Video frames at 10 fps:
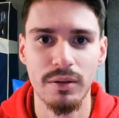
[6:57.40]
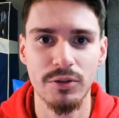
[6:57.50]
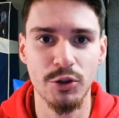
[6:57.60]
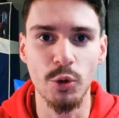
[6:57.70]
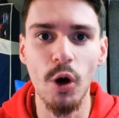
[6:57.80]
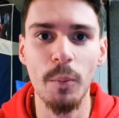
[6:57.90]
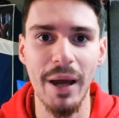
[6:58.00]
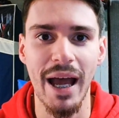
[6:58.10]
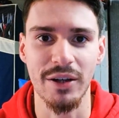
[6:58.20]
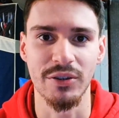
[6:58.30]
jewel
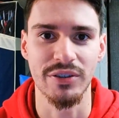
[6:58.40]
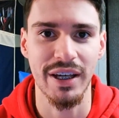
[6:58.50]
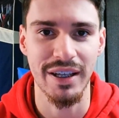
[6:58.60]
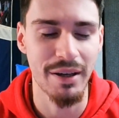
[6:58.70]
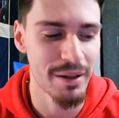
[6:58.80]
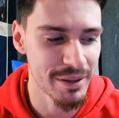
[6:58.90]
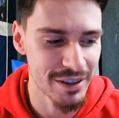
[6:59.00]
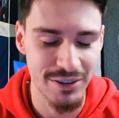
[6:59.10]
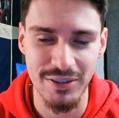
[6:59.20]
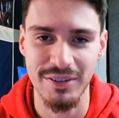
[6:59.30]
baggers.
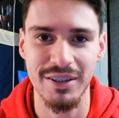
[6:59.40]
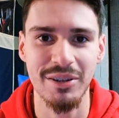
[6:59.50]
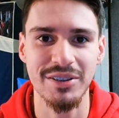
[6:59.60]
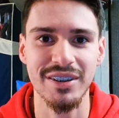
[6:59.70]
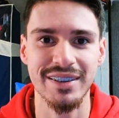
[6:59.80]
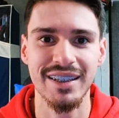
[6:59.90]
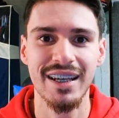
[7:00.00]
There were just